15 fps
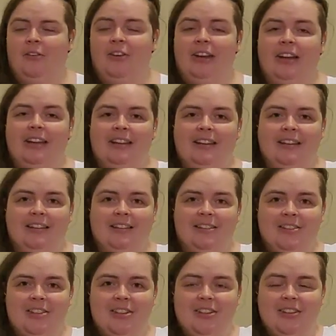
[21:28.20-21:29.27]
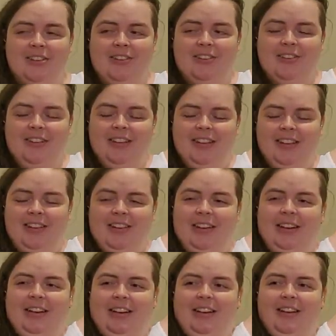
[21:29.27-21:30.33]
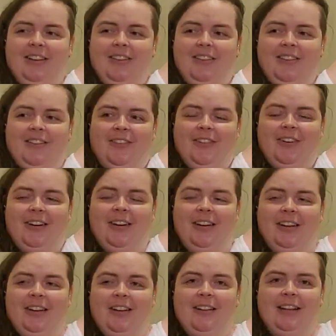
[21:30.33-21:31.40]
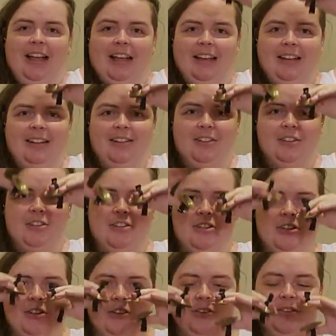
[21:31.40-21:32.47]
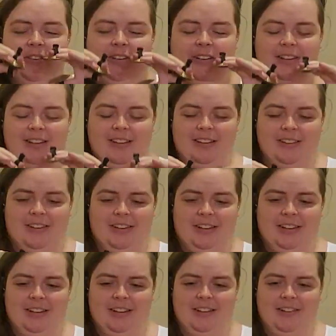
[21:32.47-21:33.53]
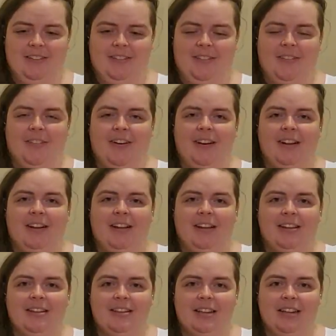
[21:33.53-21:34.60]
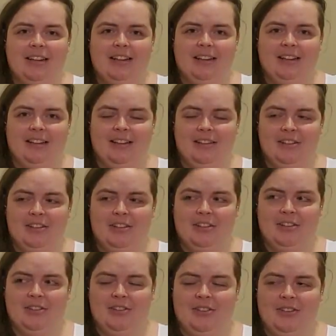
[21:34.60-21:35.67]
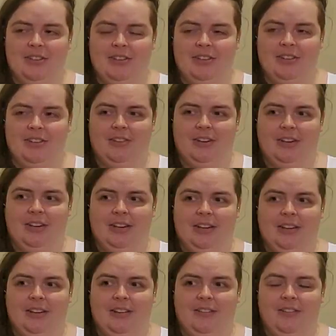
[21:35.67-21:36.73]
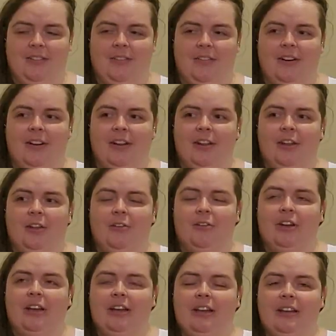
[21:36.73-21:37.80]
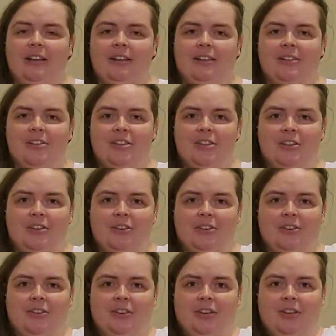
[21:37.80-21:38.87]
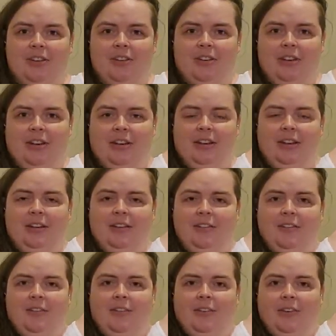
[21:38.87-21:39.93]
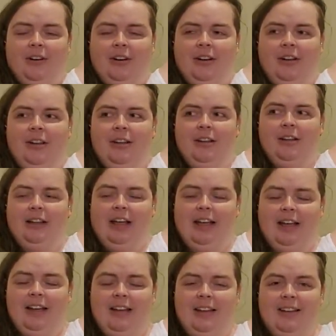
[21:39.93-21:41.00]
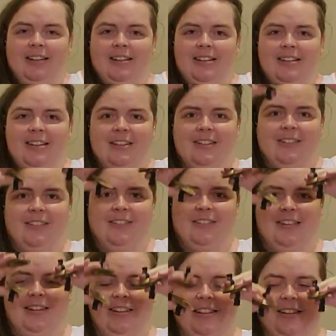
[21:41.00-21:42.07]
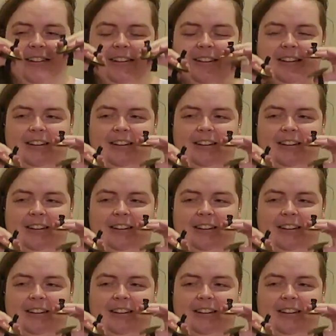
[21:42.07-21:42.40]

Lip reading: Ring, 2, 3, 4. Clap, 2, 3, 4. Tick, 2, 3, 4. Ring, 2, 3, 4. Clap, 2, 3,